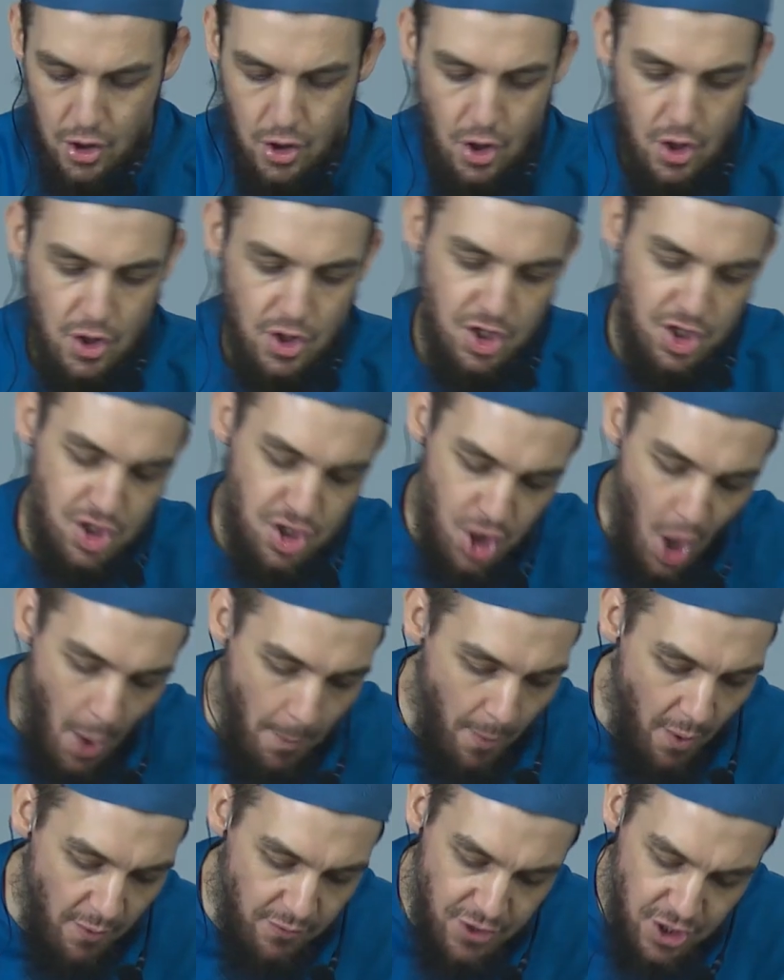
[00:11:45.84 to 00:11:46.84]

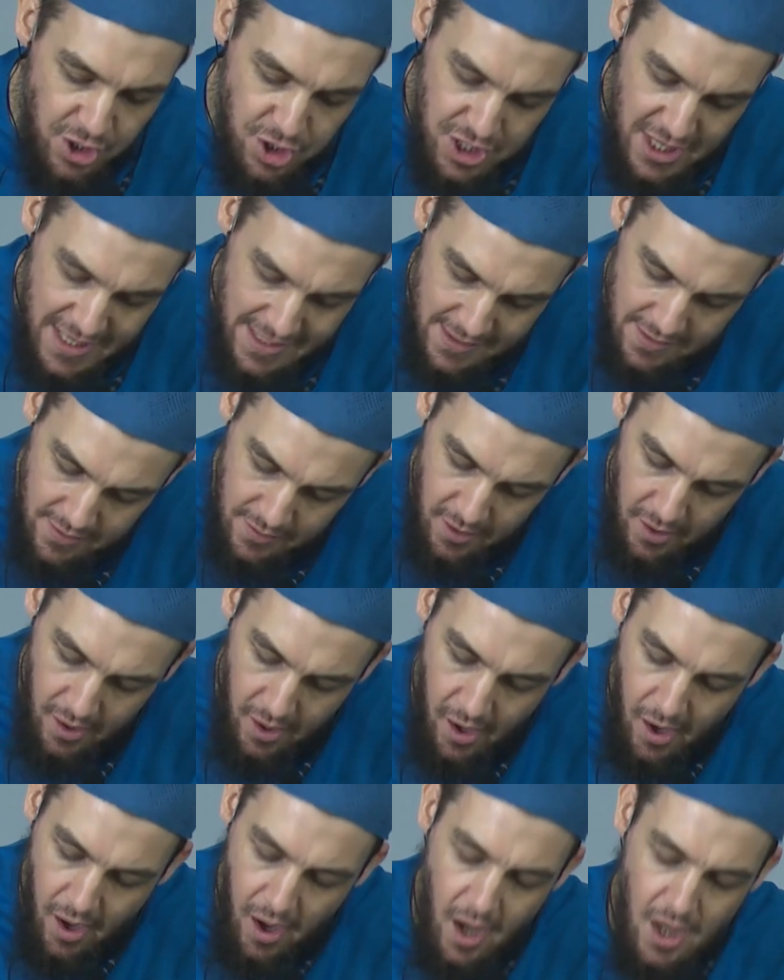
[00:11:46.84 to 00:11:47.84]
Some of the jinn
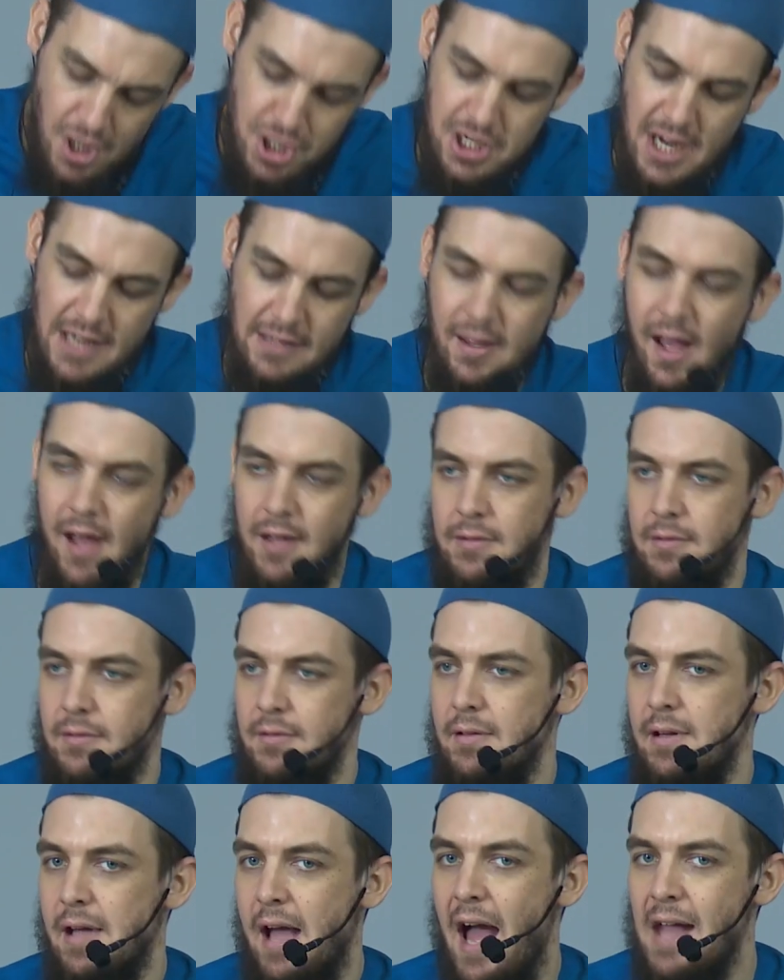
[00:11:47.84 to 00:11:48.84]
are shaitan,
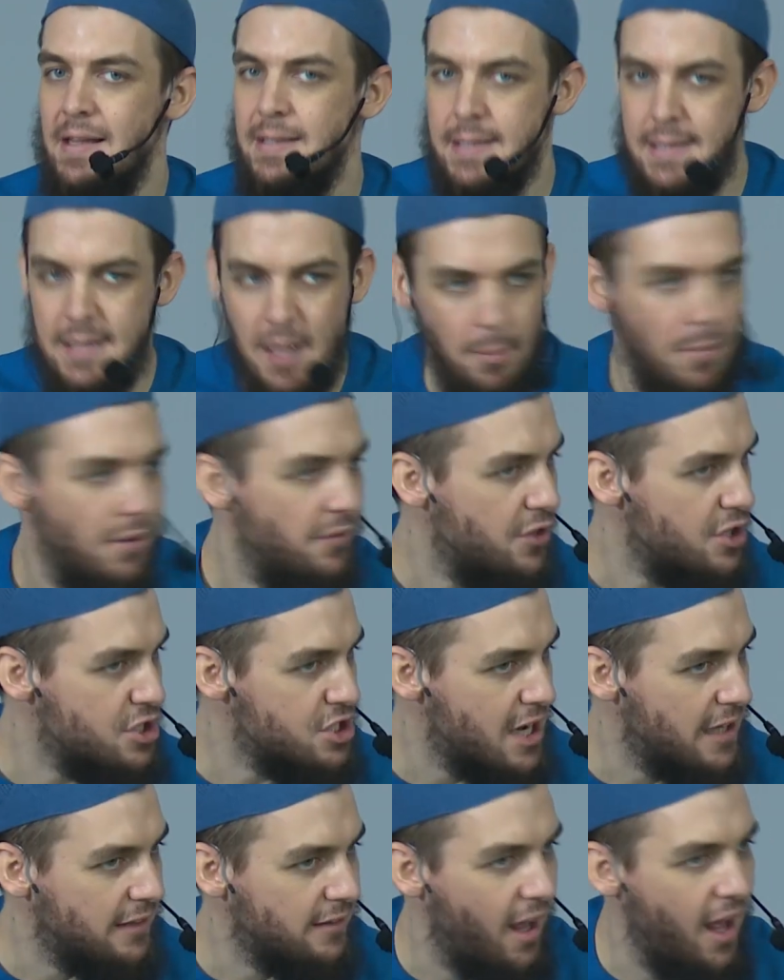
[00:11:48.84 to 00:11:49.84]
and some of the
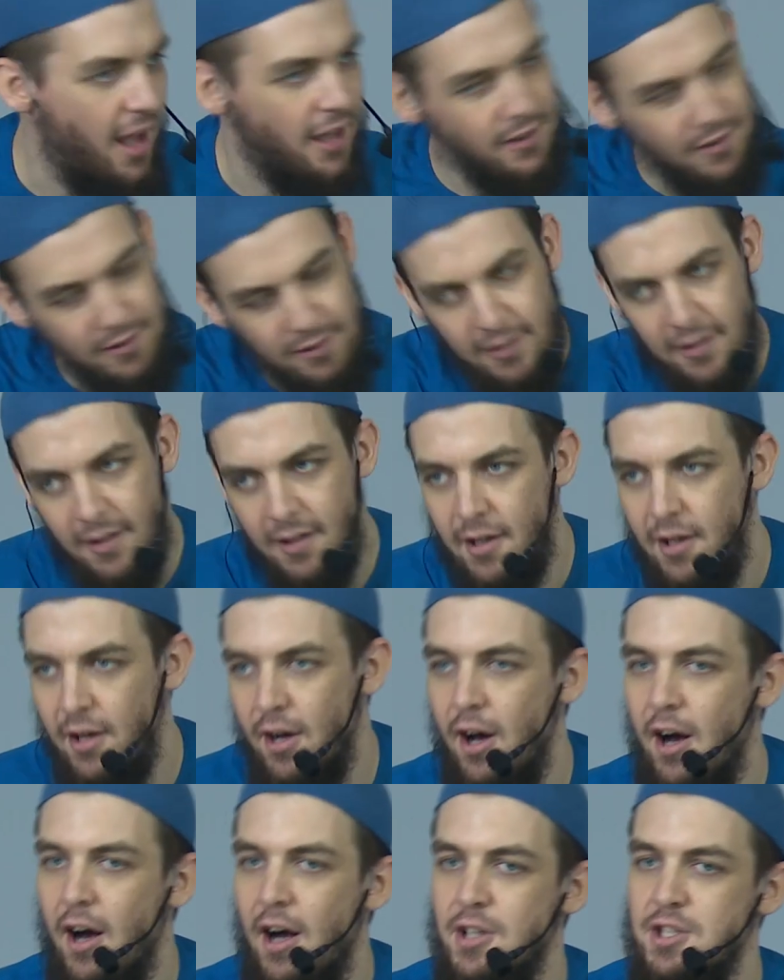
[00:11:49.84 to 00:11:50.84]
shaitan
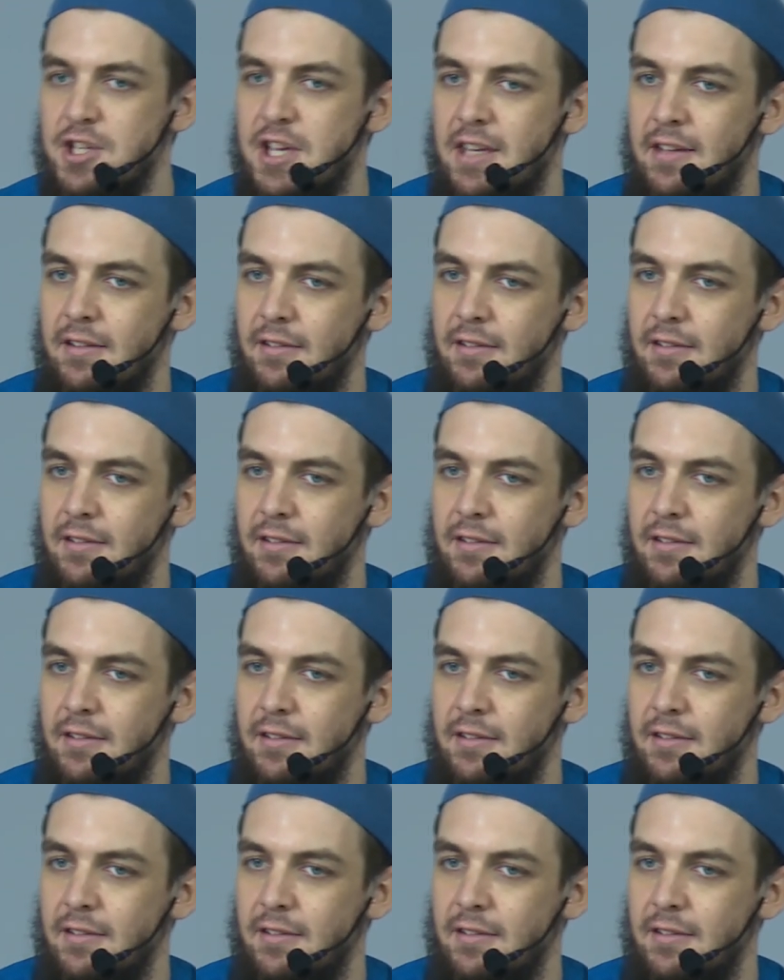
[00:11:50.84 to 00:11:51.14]
are jinn.